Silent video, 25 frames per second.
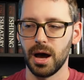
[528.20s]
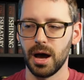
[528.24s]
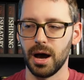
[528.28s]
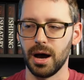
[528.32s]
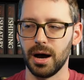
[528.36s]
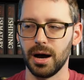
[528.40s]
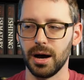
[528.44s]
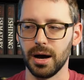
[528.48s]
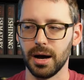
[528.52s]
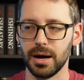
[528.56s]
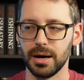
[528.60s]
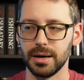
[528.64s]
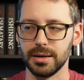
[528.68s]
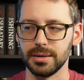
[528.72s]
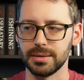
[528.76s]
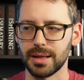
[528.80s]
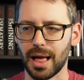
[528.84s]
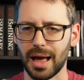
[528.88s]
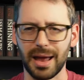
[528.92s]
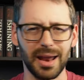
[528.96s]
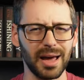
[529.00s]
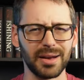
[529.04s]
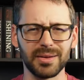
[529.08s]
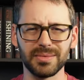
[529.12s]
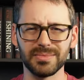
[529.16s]

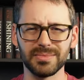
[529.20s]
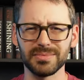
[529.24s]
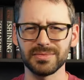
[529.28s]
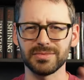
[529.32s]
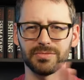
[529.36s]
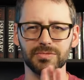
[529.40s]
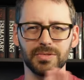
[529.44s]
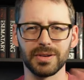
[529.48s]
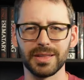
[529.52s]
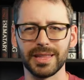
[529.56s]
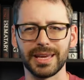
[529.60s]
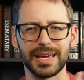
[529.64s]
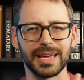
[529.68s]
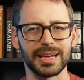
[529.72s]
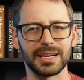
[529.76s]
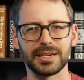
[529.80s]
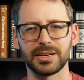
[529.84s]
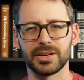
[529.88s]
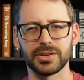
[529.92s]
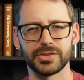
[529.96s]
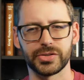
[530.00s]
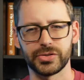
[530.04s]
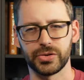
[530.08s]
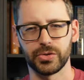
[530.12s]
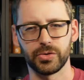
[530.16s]
I don't really get
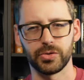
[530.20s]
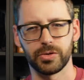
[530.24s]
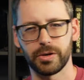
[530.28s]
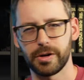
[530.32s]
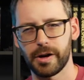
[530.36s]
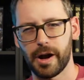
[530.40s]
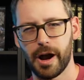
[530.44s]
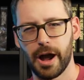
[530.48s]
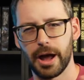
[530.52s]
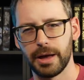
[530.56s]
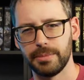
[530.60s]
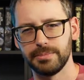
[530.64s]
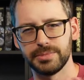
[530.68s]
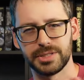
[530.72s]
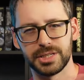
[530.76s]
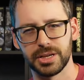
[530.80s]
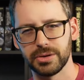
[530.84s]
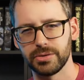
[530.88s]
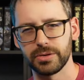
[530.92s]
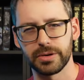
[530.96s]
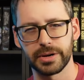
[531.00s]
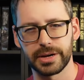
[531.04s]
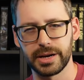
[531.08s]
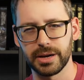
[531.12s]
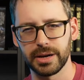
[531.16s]
into true crime,
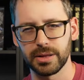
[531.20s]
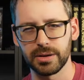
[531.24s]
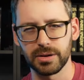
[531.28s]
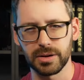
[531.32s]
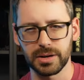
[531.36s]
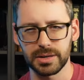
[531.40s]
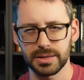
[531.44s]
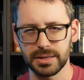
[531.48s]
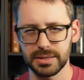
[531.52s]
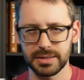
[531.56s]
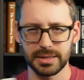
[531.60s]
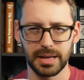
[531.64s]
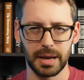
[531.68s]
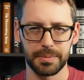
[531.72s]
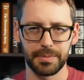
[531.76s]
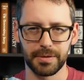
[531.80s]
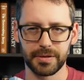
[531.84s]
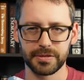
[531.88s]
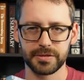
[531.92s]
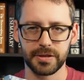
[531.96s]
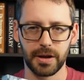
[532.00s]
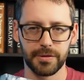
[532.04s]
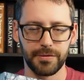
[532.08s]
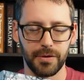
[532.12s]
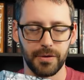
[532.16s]
serial killer type of
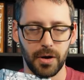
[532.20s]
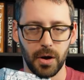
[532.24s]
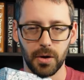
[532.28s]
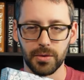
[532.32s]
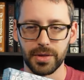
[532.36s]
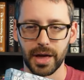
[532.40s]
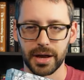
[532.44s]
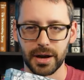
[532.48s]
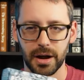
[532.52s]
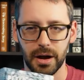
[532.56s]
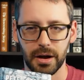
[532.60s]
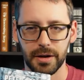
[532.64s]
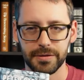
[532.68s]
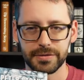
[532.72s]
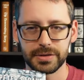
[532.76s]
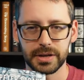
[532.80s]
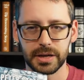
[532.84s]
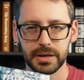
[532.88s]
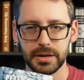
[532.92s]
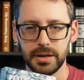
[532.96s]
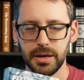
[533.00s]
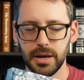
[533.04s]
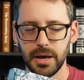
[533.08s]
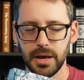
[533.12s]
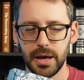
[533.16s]
stuff all that
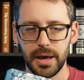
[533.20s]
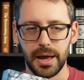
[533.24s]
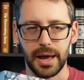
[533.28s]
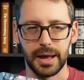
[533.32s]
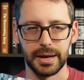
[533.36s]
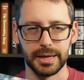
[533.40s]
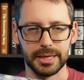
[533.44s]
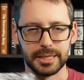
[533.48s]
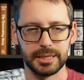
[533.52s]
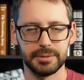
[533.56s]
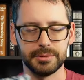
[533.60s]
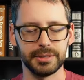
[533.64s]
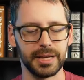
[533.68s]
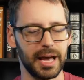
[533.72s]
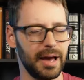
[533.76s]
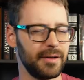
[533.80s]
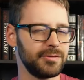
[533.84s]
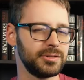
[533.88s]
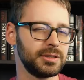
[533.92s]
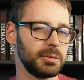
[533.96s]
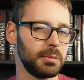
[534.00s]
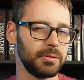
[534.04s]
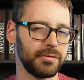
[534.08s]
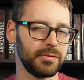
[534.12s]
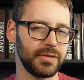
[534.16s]
often, and he seems to have
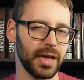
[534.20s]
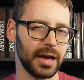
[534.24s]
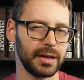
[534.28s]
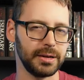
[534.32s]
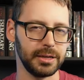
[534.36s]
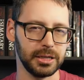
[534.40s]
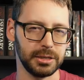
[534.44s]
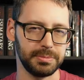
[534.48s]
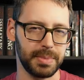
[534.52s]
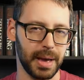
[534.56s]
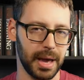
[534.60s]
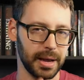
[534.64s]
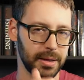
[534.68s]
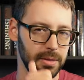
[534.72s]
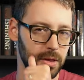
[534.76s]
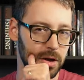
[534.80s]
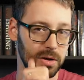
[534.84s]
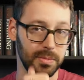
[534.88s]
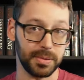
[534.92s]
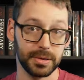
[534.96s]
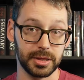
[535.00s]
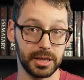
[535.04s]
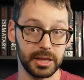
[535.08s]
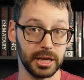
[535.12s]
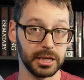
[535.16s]
some of that in his backlog,
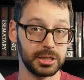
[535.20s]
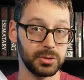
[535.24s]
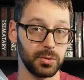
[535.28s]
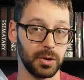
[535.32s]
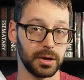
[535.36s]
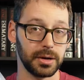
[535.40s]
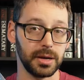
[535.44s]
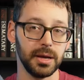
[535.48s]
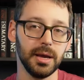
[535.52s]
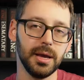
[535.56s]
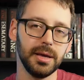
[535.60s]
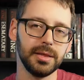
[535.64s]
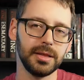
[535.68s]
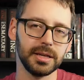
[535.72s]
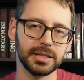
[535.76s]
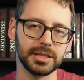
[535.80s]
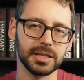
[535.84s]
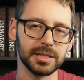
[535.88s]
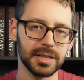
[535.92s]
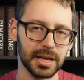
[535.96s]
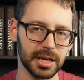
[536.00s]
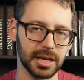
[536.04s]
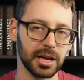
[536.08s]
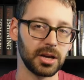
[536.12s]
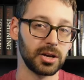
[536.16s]
but this
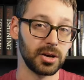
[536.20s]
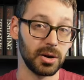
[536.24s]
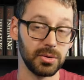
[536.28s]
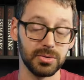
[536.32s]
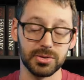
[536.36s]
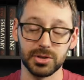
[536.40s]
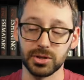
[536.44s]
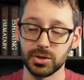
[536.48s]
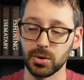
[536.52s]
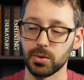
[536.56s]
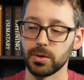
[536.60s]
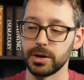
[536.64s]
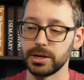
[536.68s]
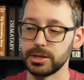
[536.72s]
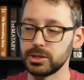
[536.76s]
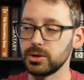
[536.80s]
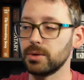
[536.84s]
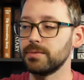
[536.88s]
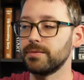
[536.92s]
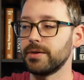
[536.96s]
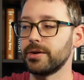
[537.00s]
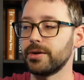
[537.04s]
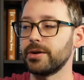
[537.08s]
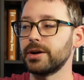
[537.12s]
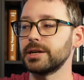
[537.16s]
is like a ghost story, so
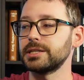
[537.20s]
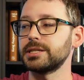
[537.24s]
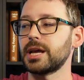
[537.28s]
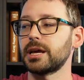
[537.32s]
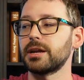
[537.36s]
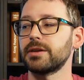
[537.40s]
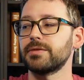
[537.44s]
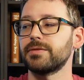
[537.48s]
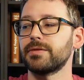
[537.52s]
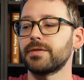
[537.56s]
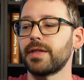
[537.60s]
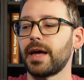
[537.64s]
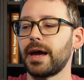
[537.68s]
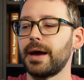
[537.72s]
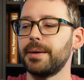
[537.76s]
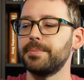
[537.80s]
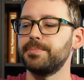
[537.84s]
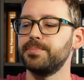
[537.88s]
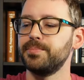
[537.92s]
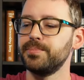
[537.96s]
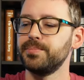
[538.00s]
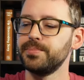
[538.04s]
I'm very excited for that.